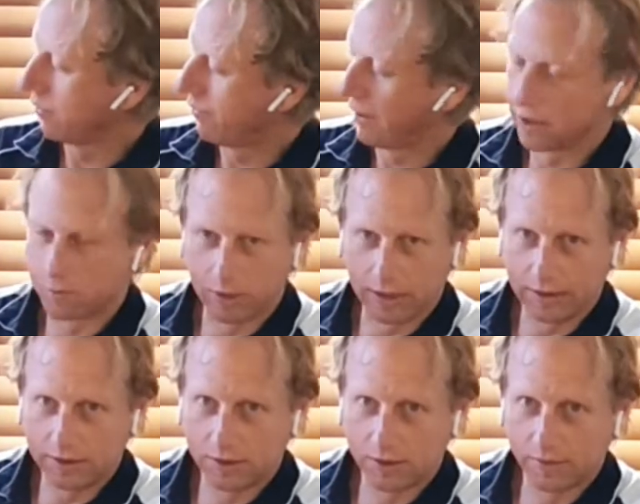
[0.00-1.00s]
face
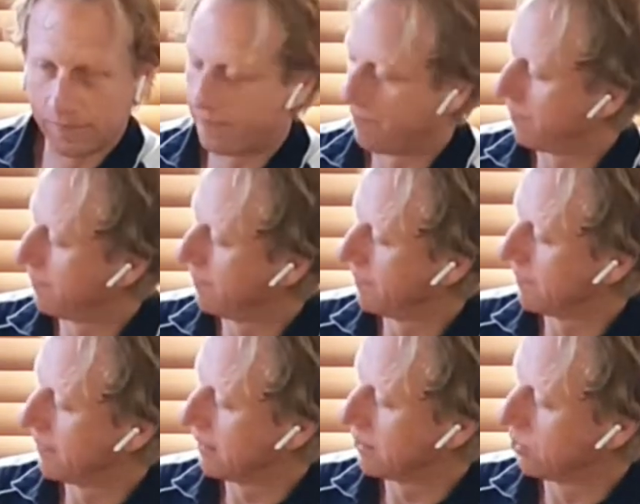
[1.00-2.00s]
plates,
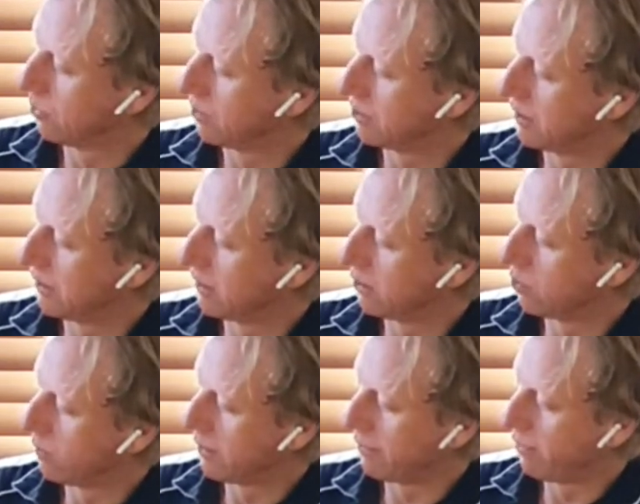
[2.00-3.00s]
it's always centered
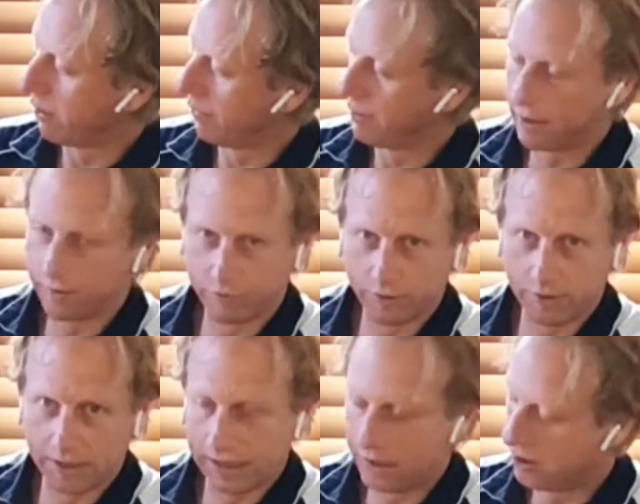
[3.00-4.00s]
25N from
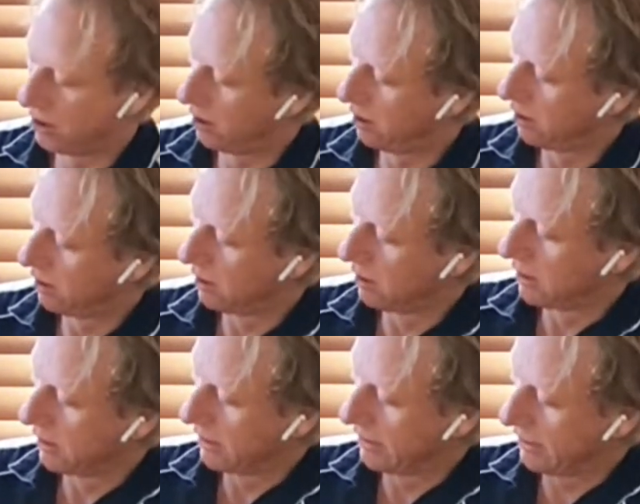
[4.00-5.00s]
the edge,
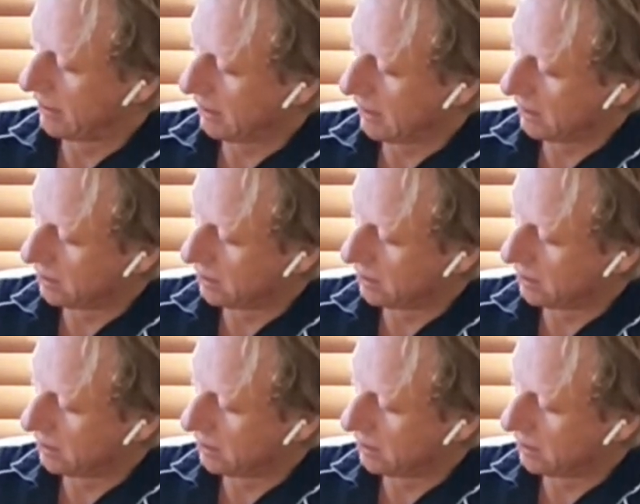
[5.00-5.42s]
and that allows